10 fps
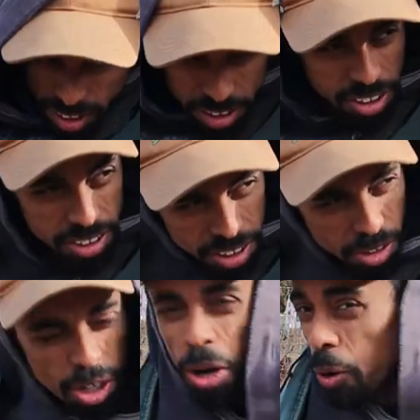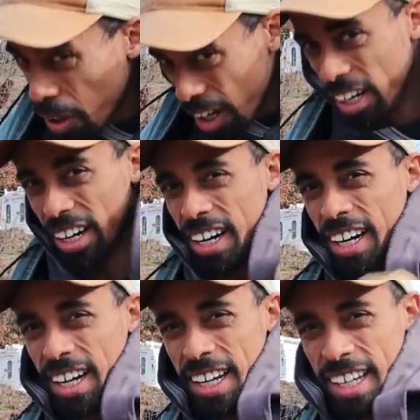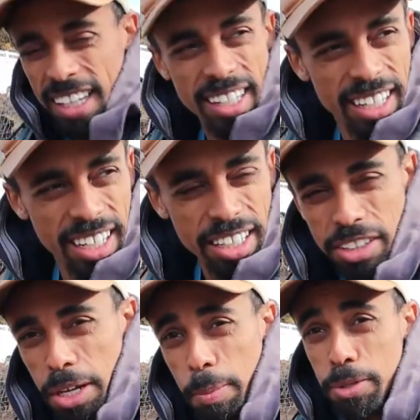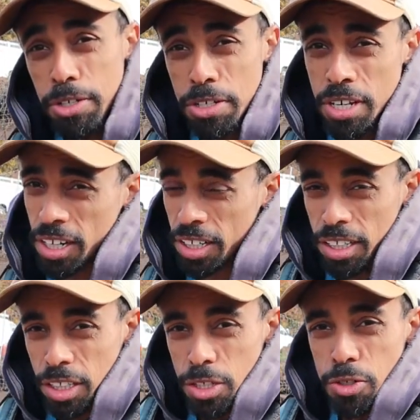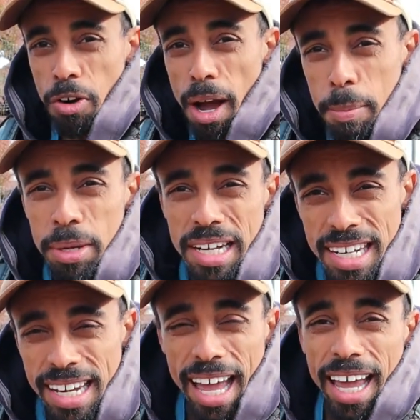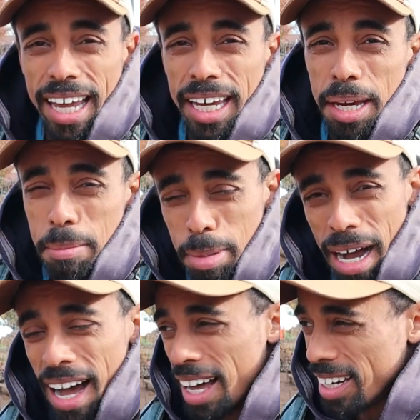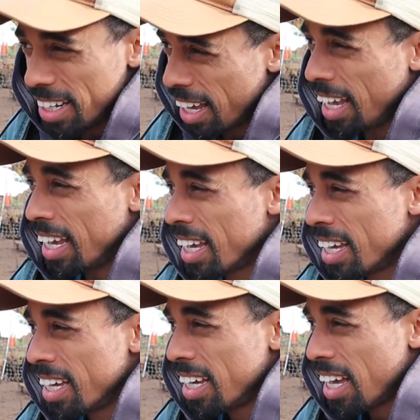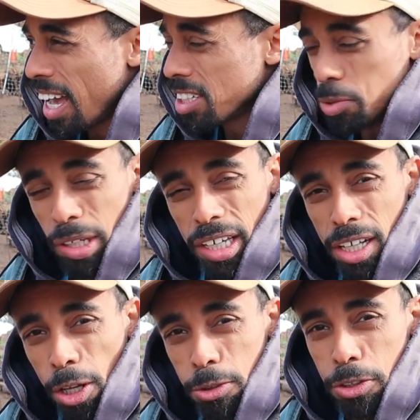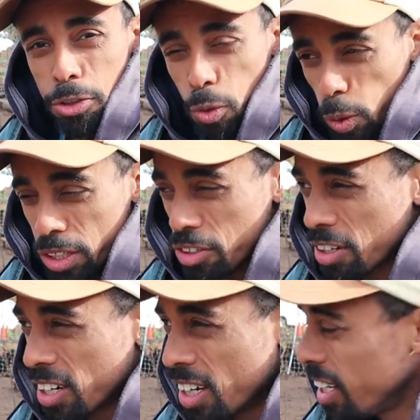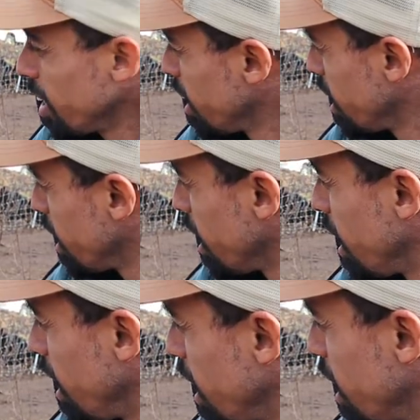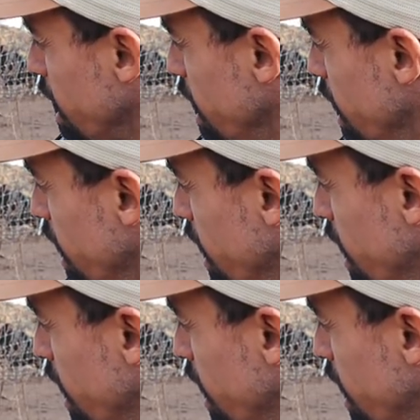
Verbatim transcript: it's just a little cold out here. And the temperatures are dropping day by day as we get closer to winter. And